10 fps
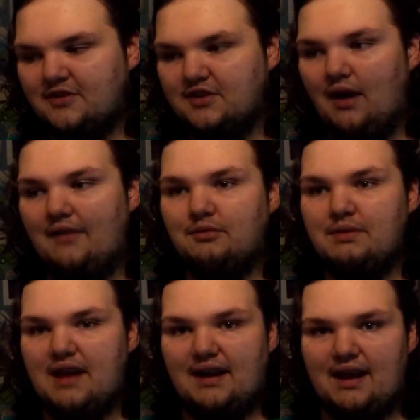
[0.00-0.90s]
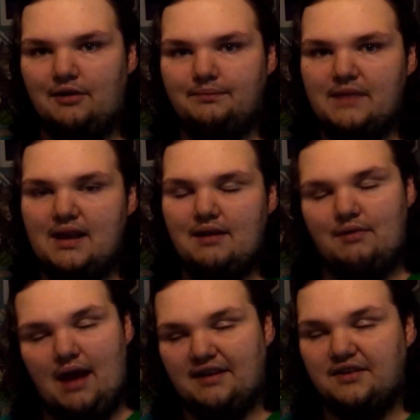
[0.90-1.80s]
So after we got out,
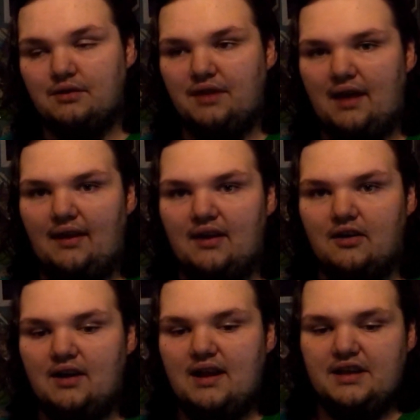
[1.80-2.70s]
we had to deal with that later.